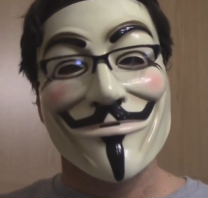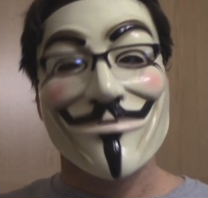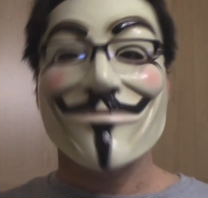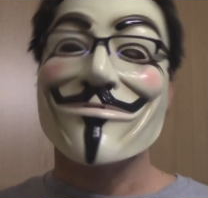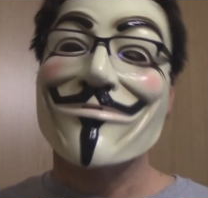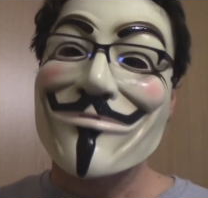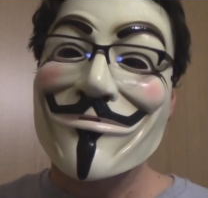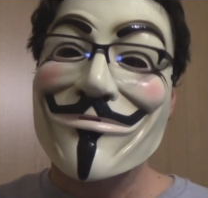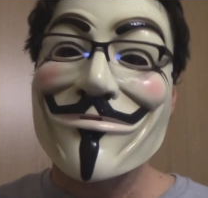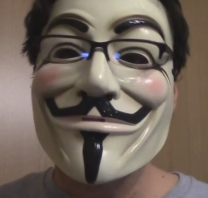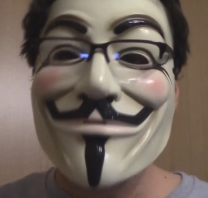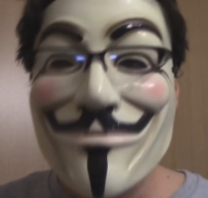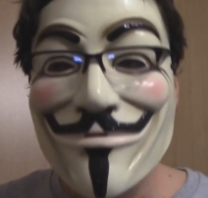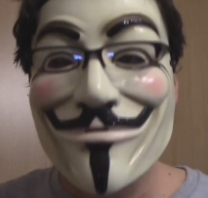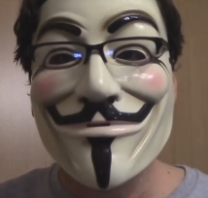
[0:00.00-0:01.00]
They're using
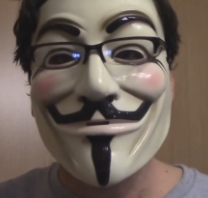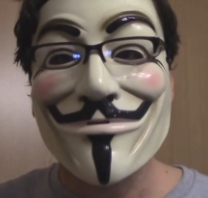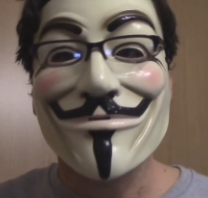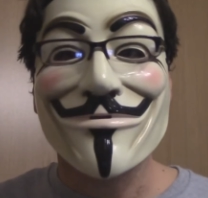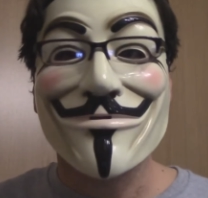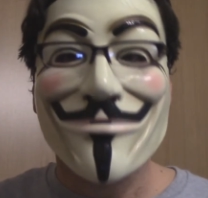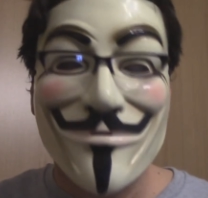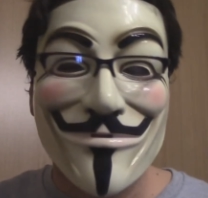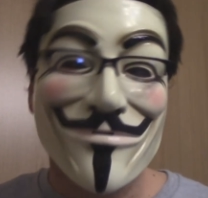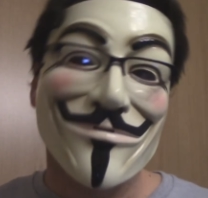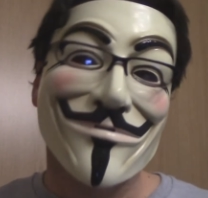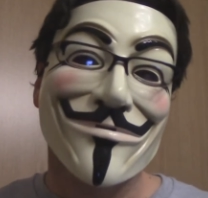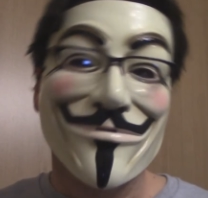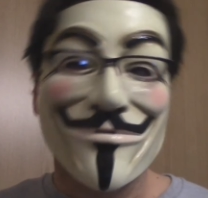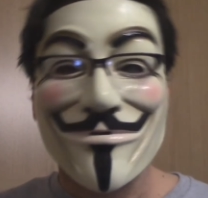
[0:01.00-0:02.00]
their proxies around
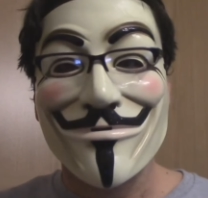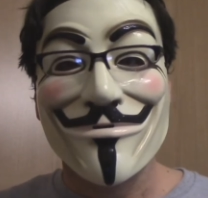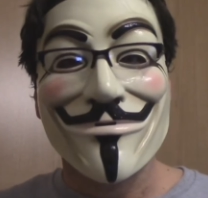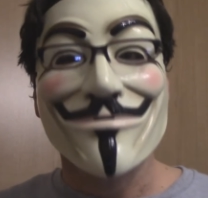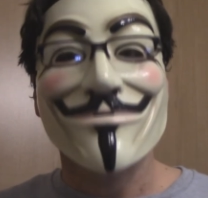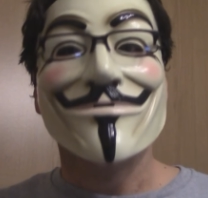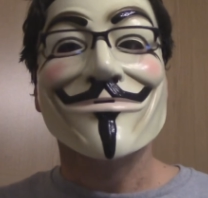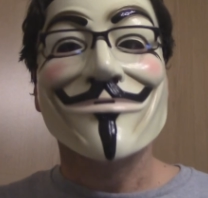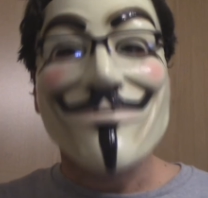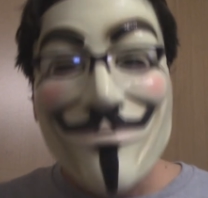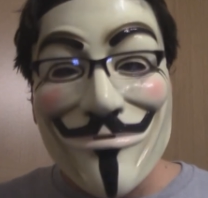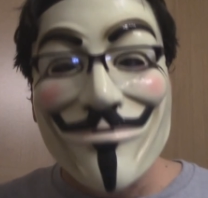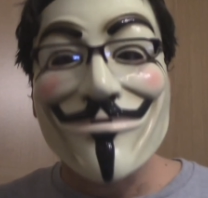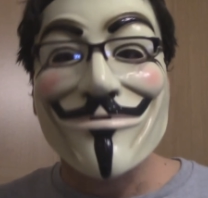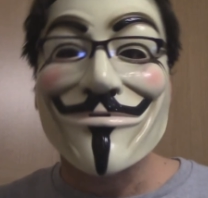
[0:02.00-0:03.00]
the world to
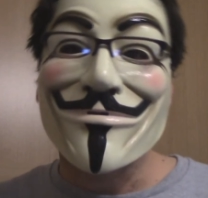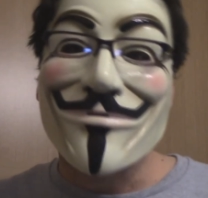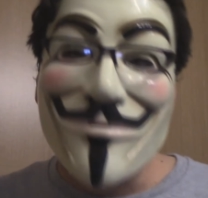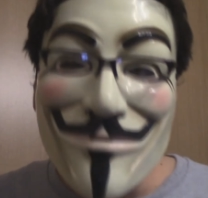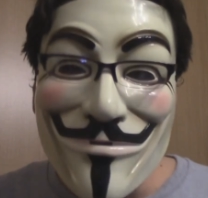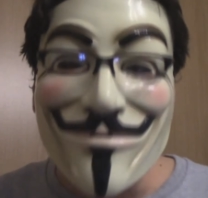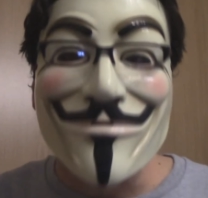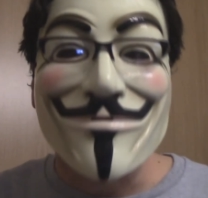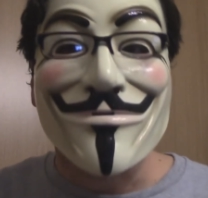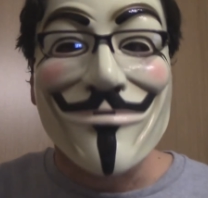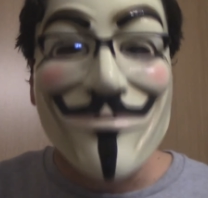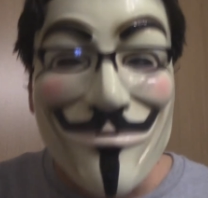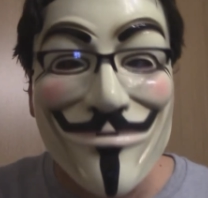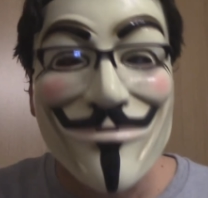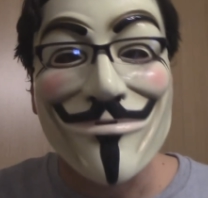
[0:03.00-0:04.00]
do their fighting
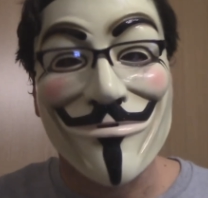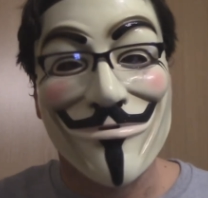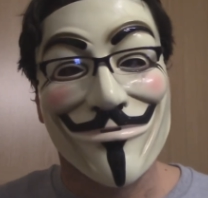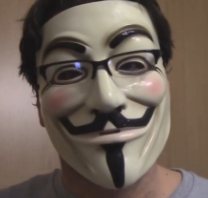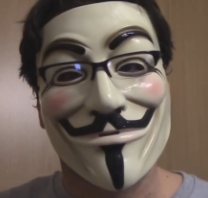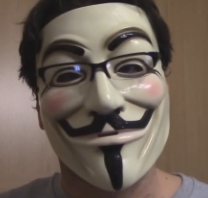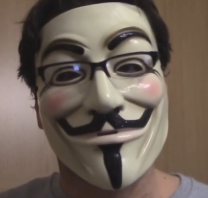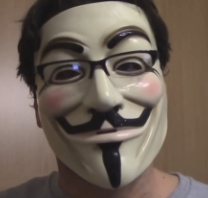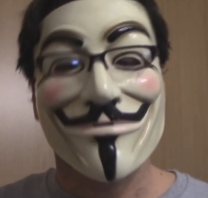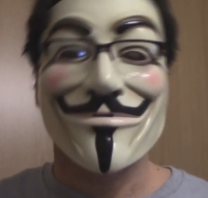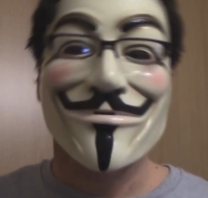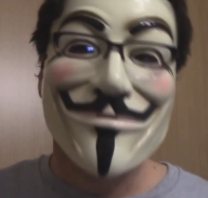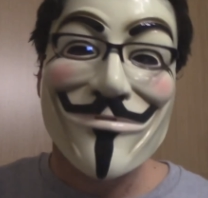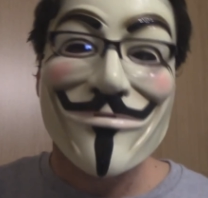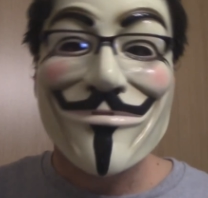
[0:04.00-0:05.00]
for them,
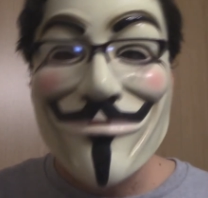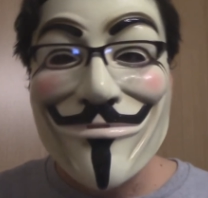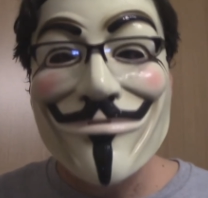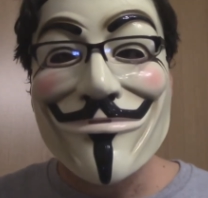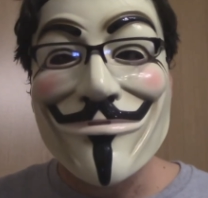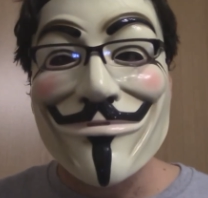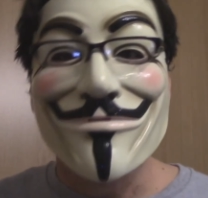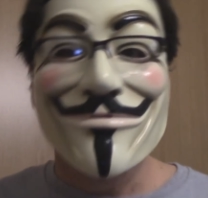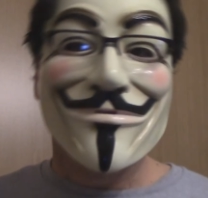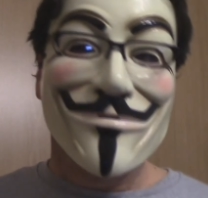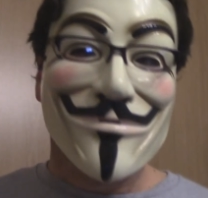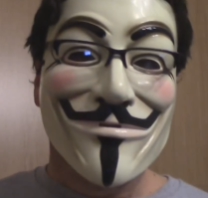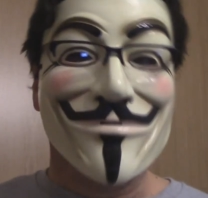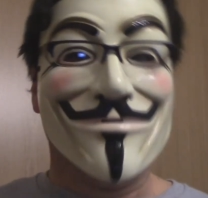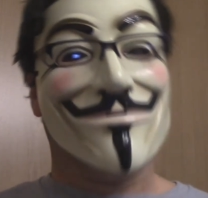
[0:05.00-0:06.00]
whilst pretending to be
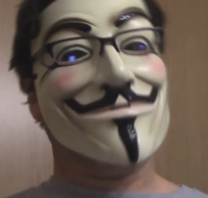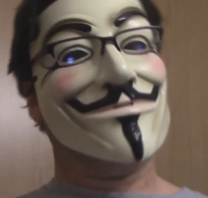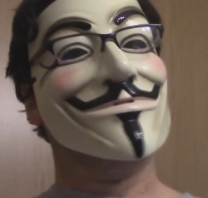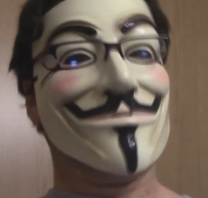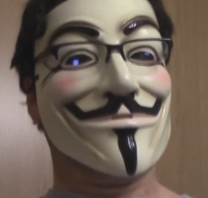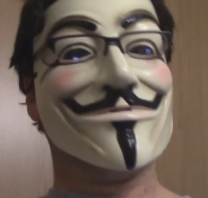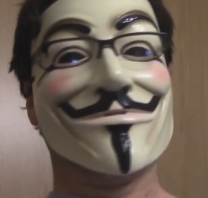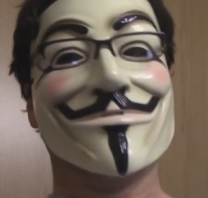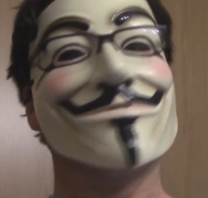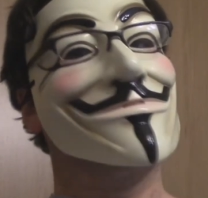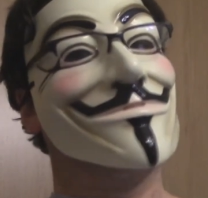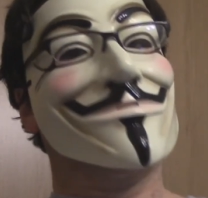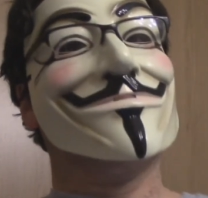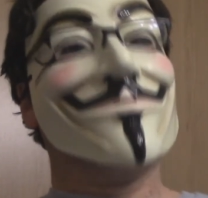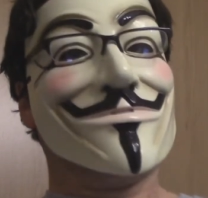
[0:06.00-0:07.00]

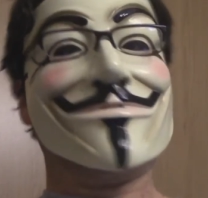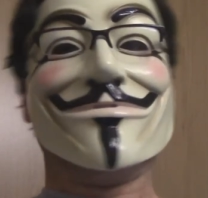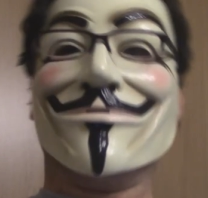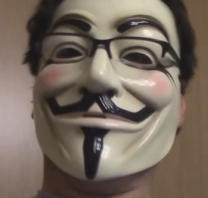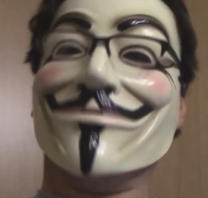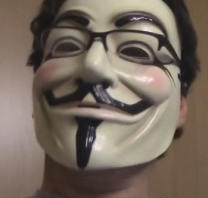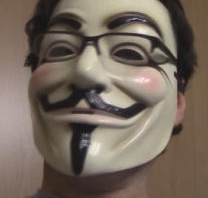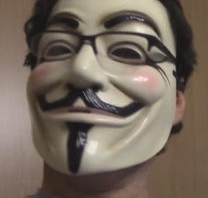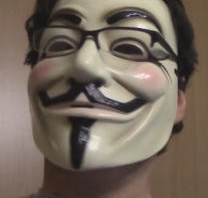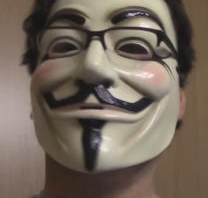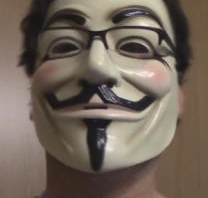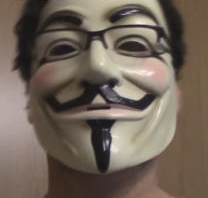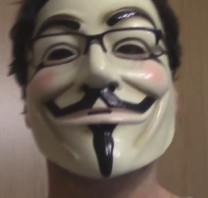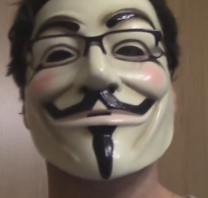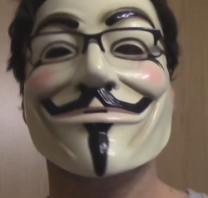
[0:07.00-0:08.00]
upstanding,
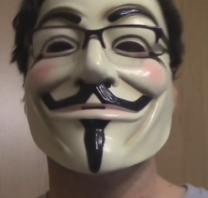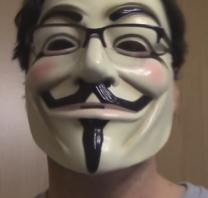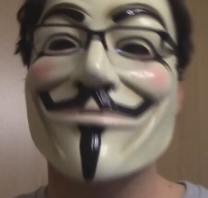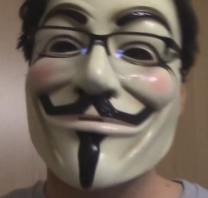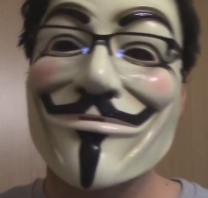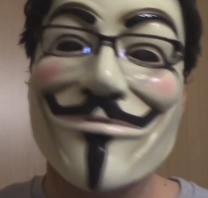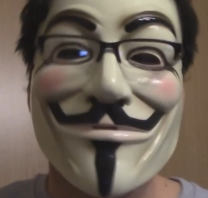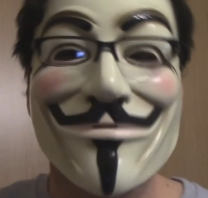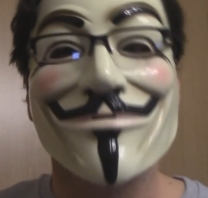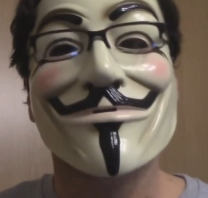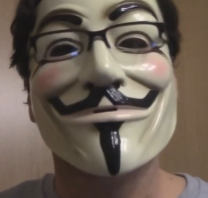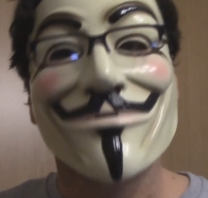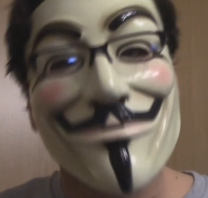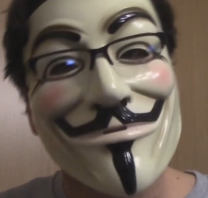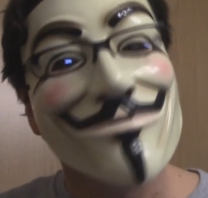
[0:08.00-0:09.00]
moralistic, and the leaders
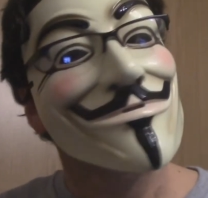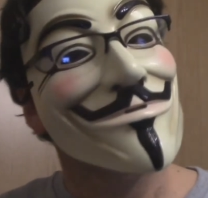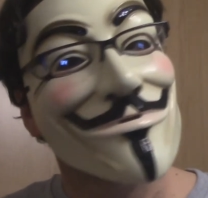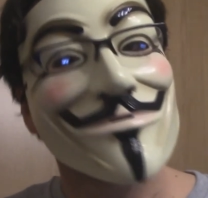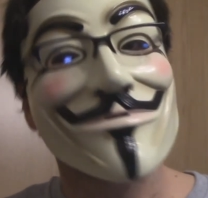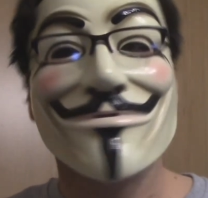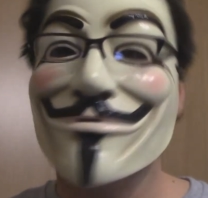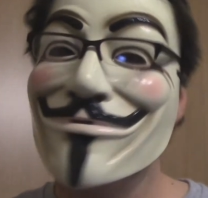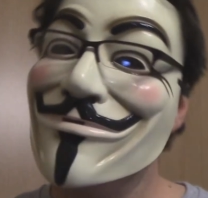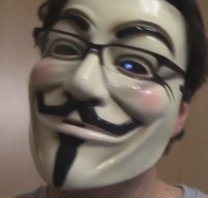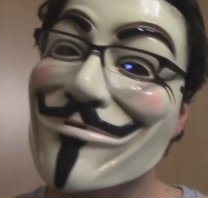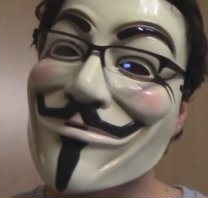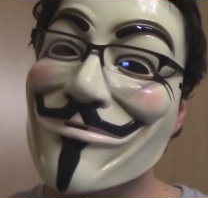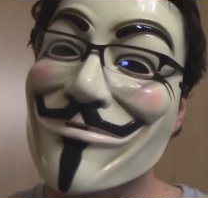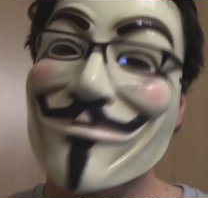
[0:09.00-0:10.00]
of the free
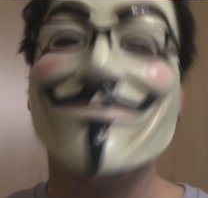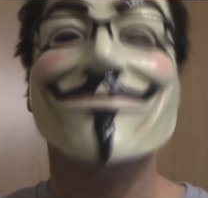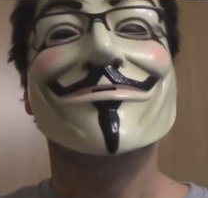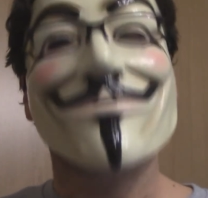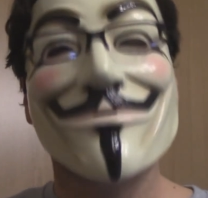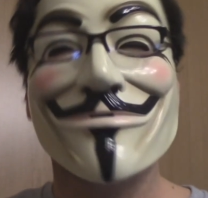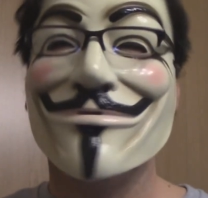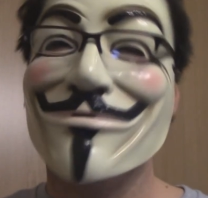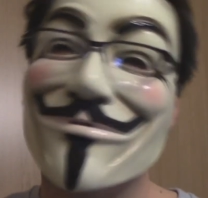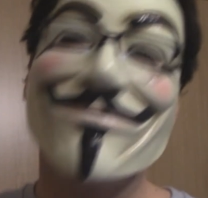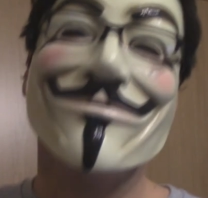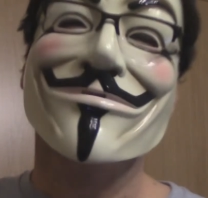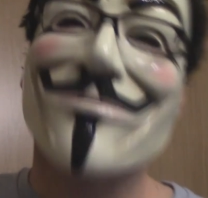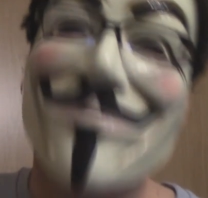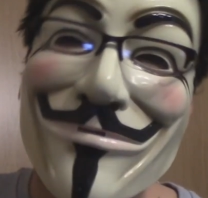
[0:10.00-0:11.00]
world. What a load
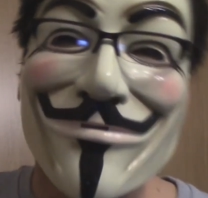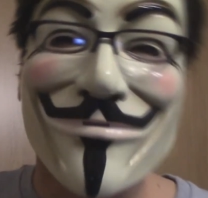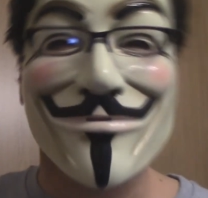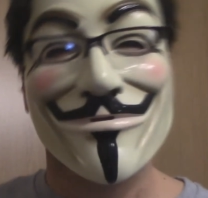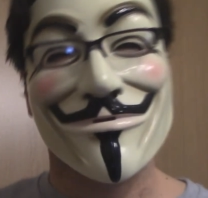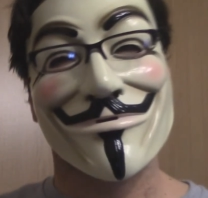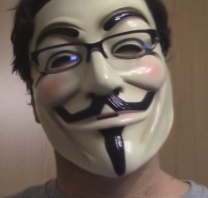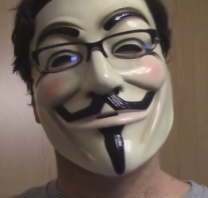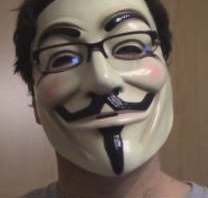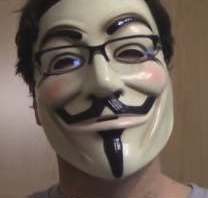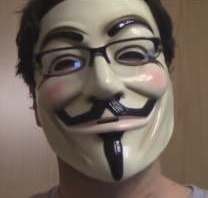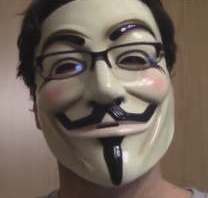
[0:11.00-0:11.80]
of bullshit.